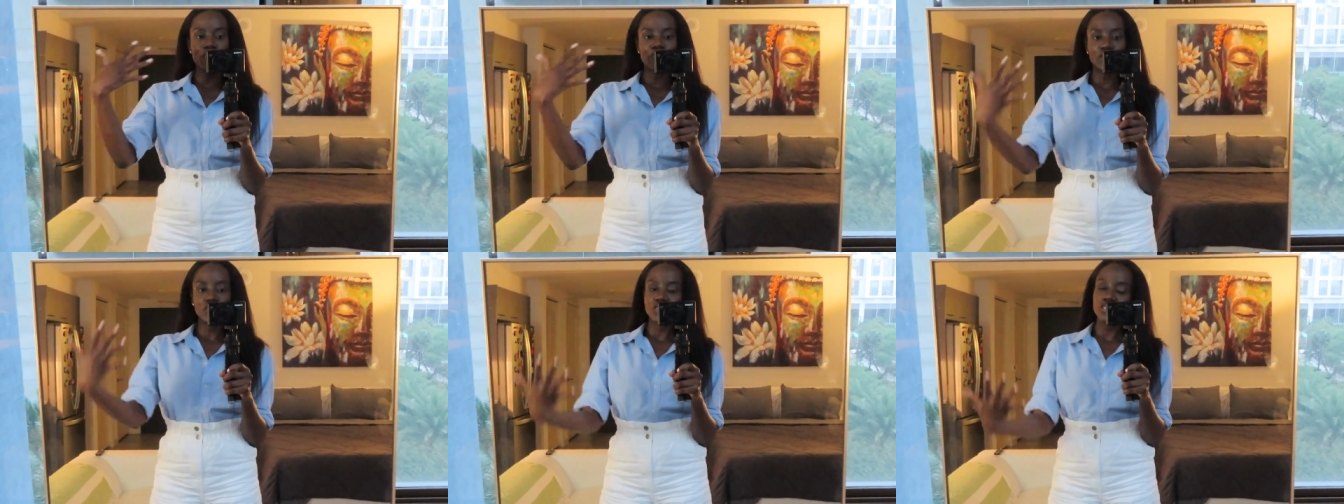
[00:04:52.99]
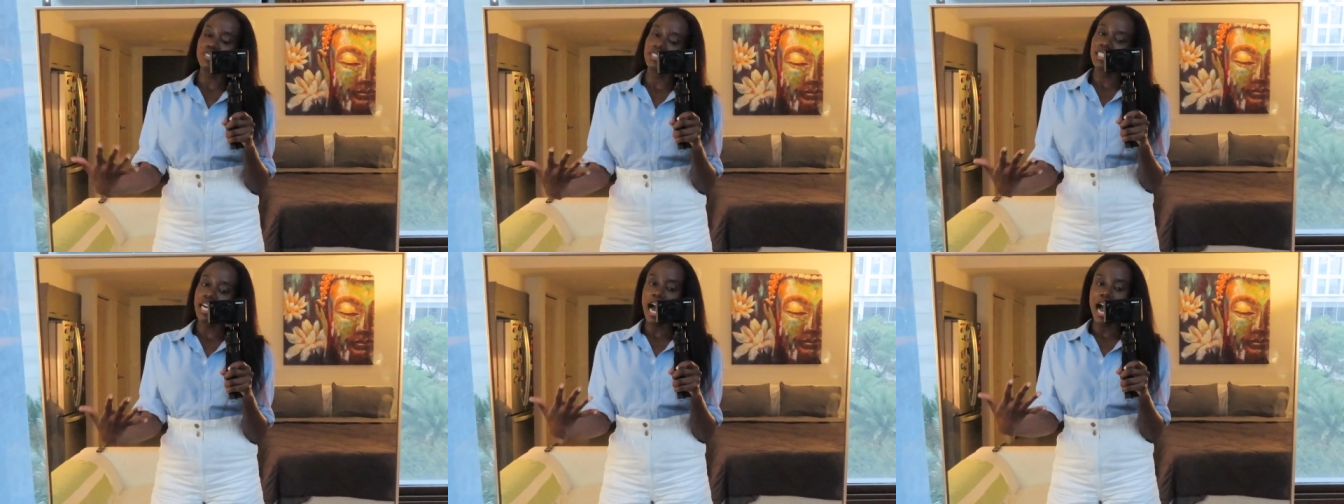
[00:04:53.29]

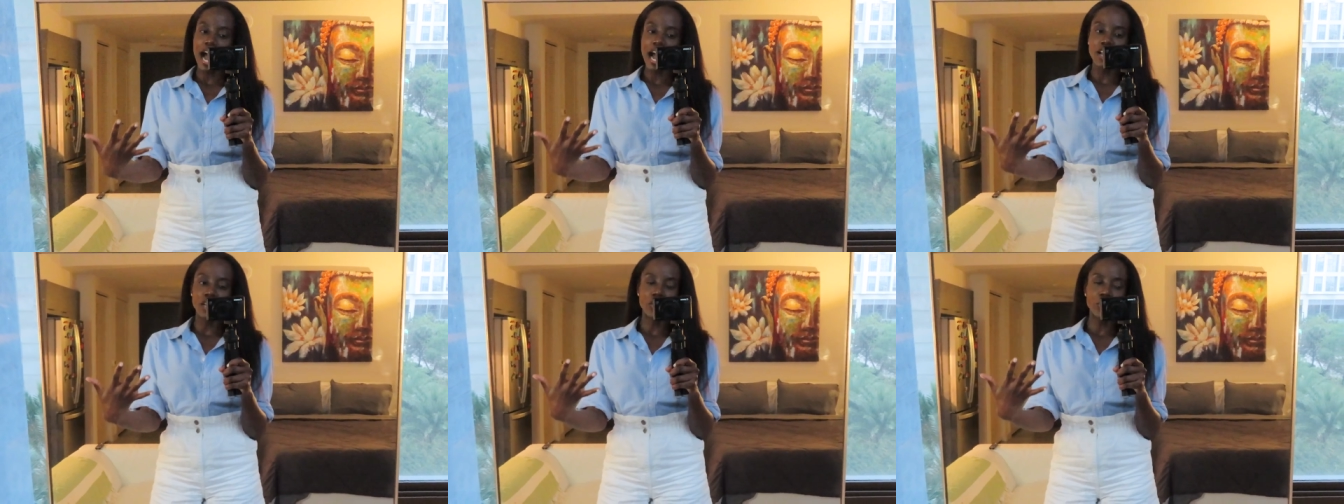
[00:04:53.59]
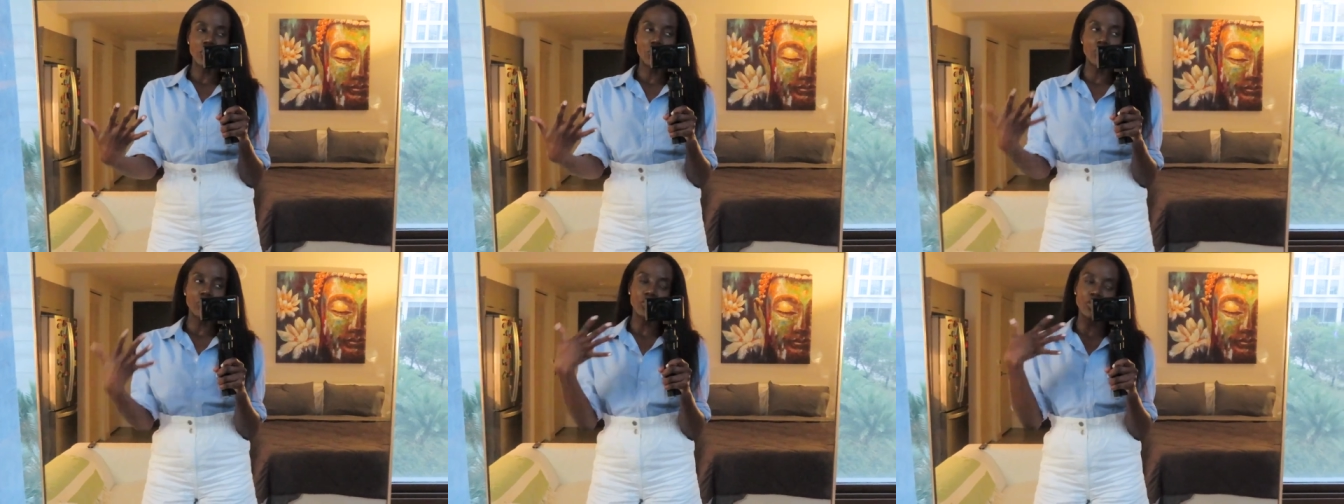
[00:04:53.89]

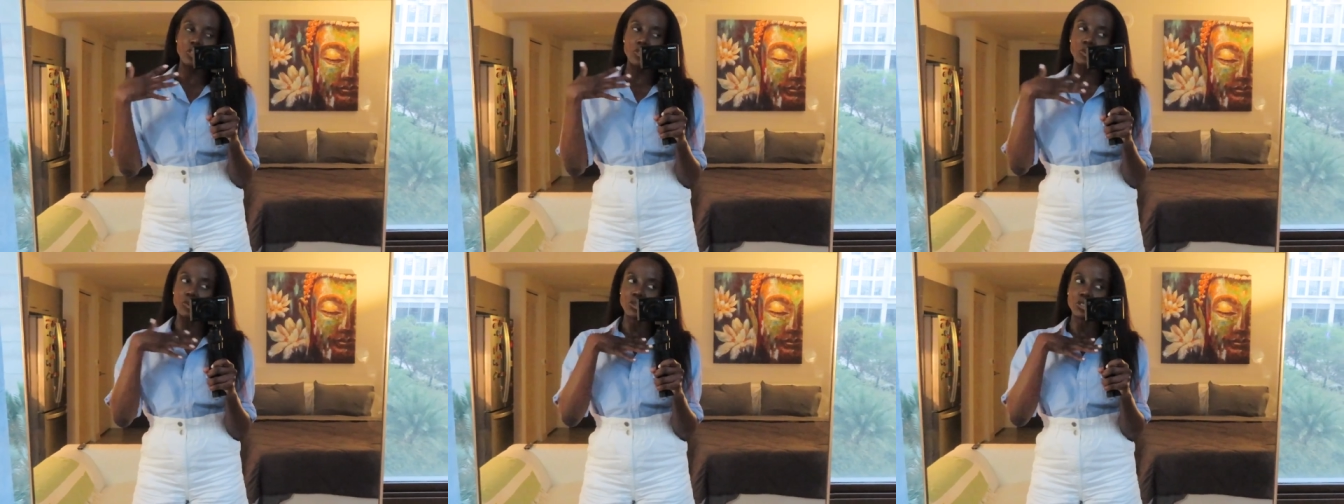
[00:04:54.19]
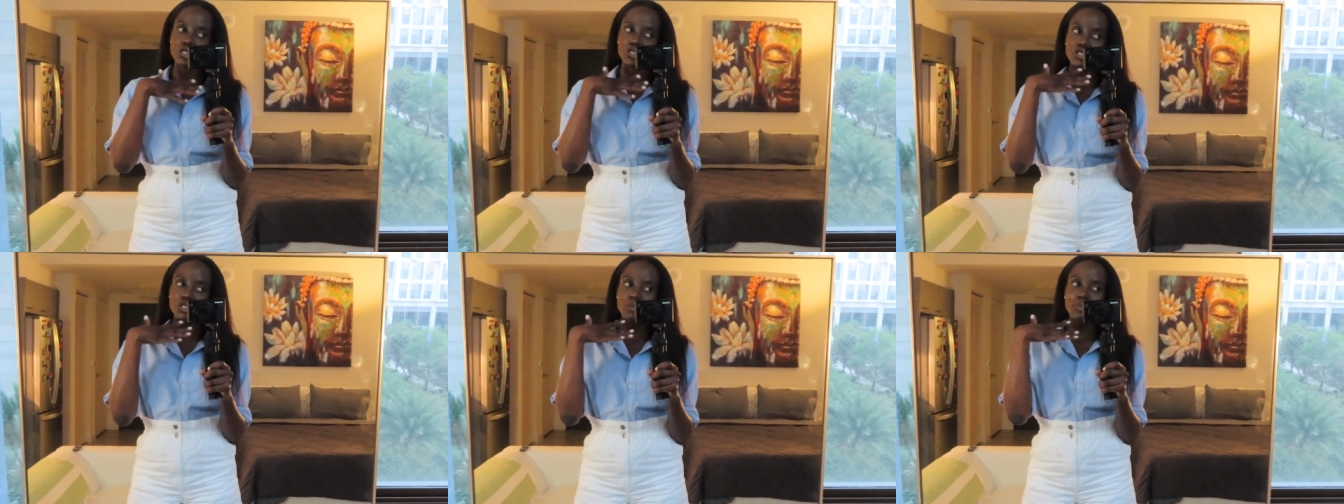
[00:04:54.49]
versatile your
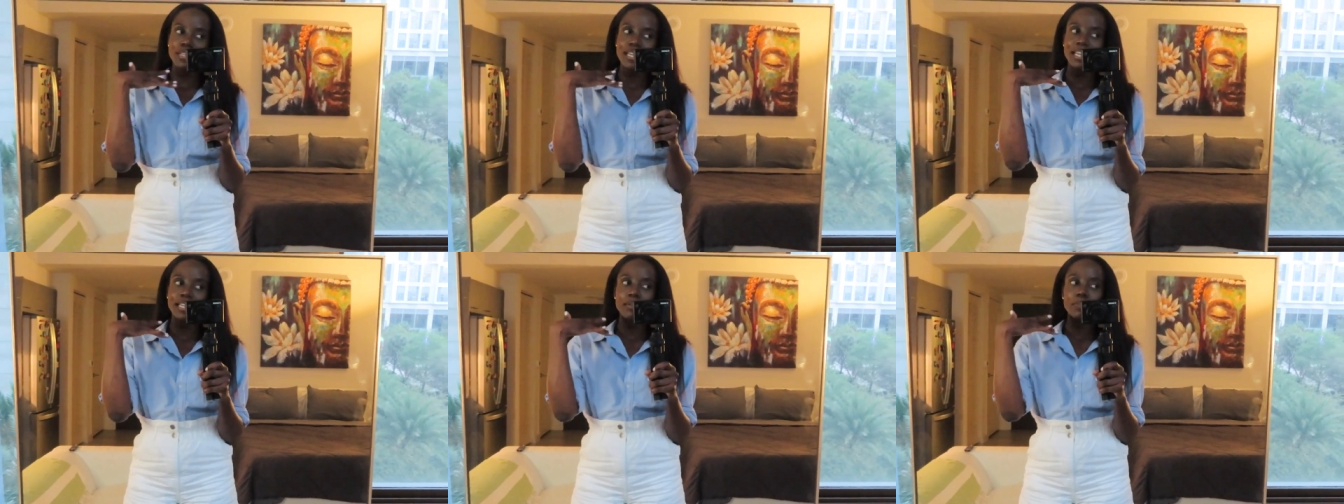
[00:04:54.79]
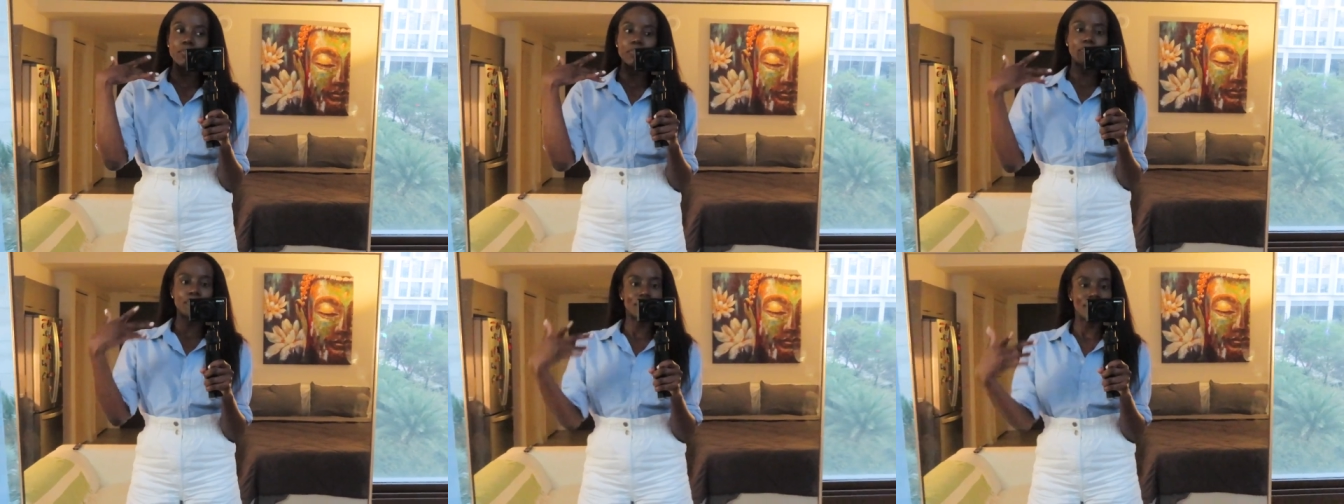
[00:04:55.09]
wardrobe
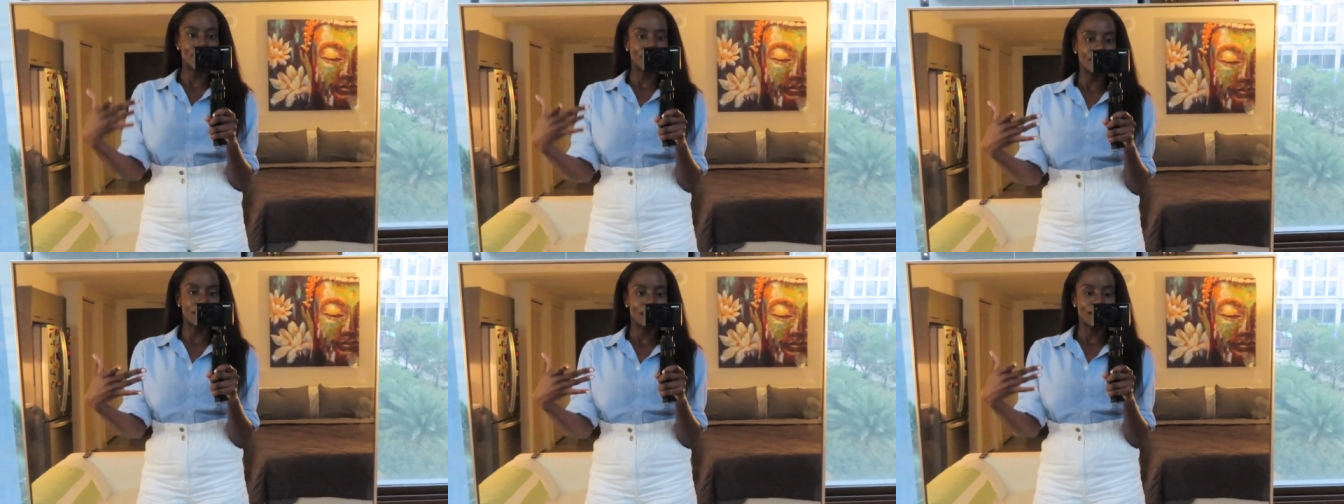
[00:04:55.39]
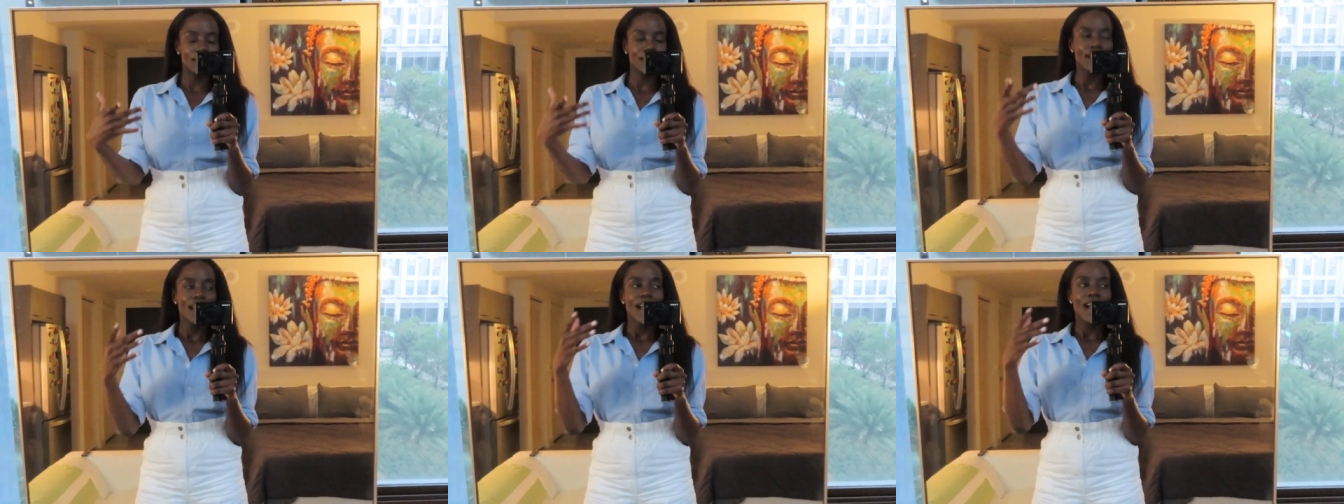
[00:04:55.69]
can
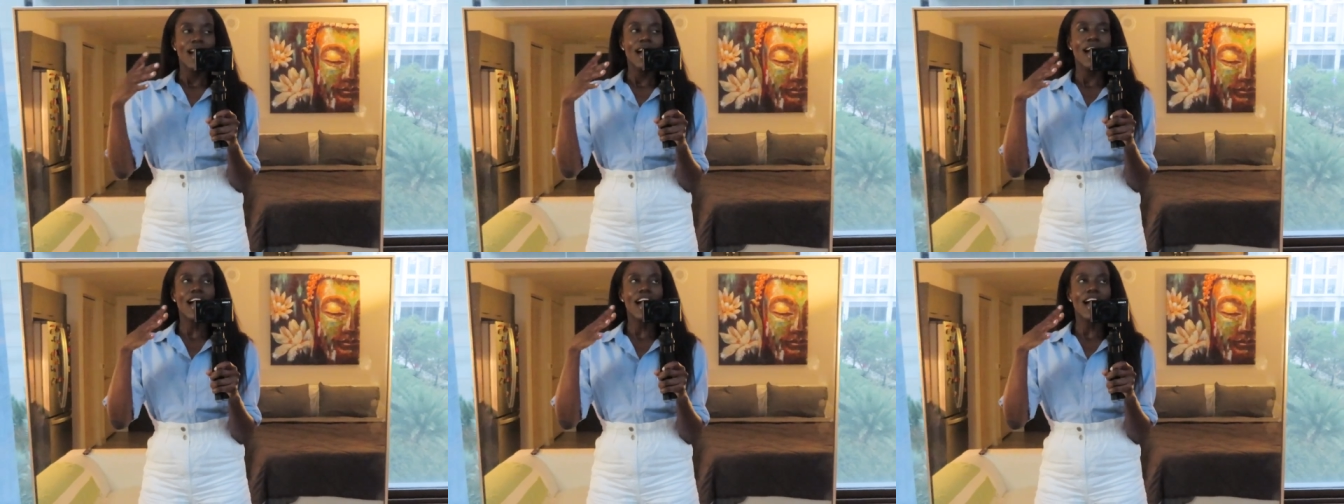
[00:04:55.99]
be